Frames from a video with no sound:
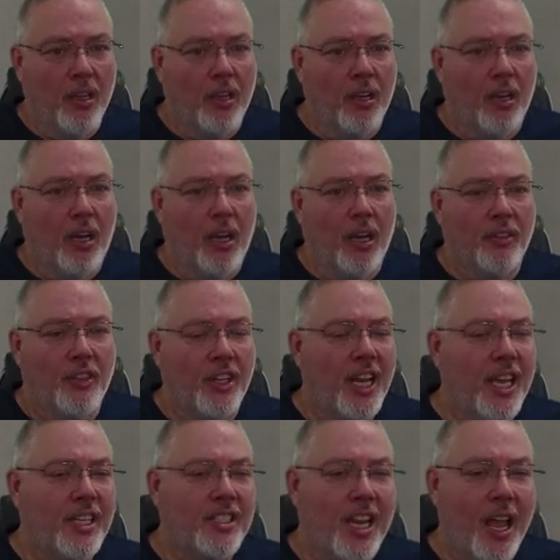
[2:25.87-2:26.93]
Uh, the
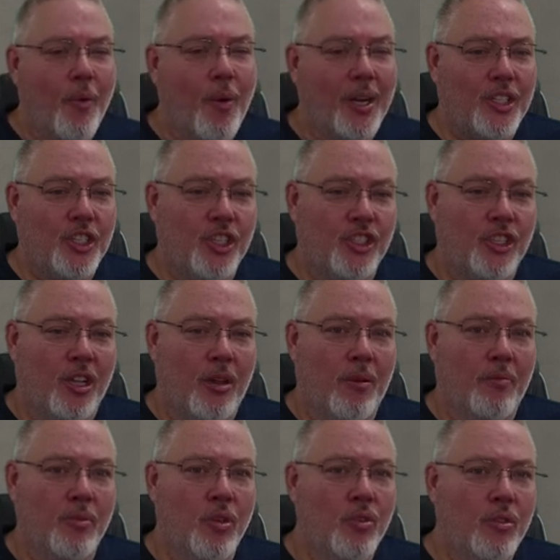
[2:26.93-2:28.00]
next day, I watched
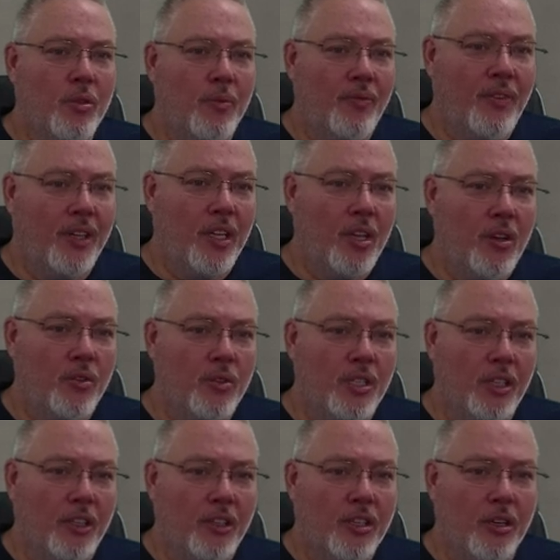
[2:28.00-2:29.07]
some YouTube videos
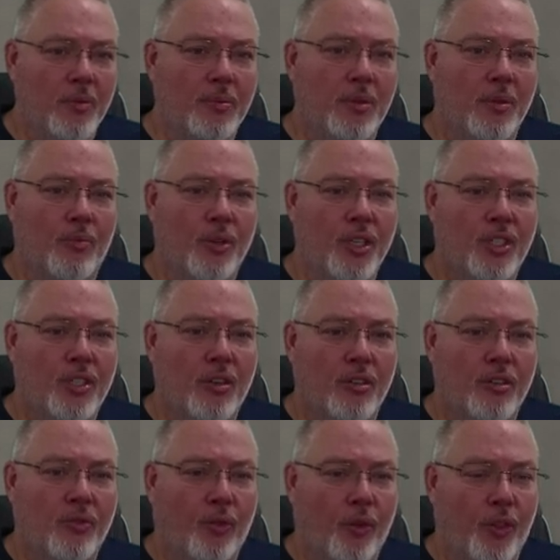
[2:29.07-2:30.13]
and looked up some
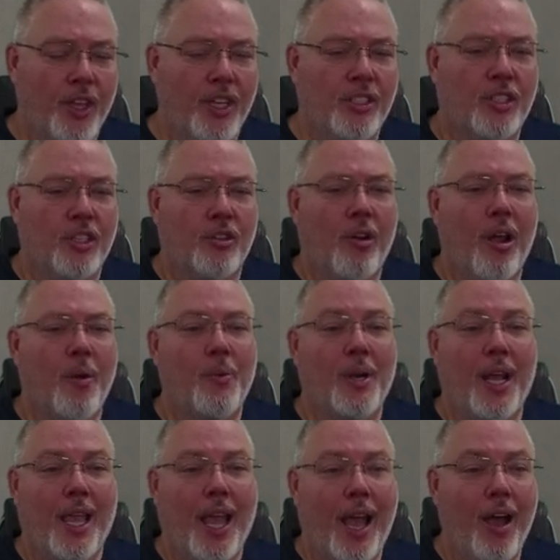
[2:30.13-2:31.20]
research for things to try when I
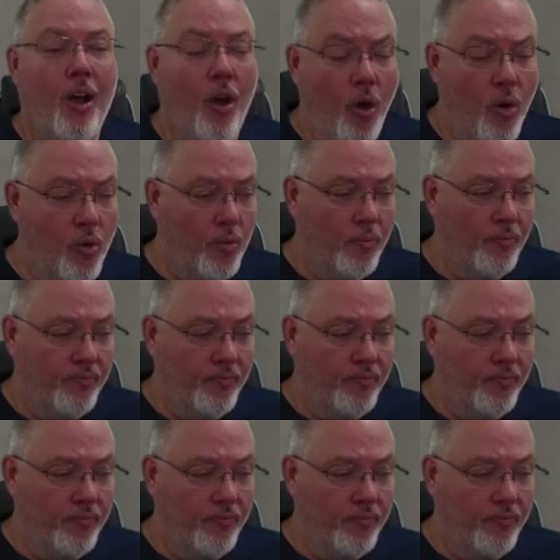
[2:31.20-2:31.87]
got home.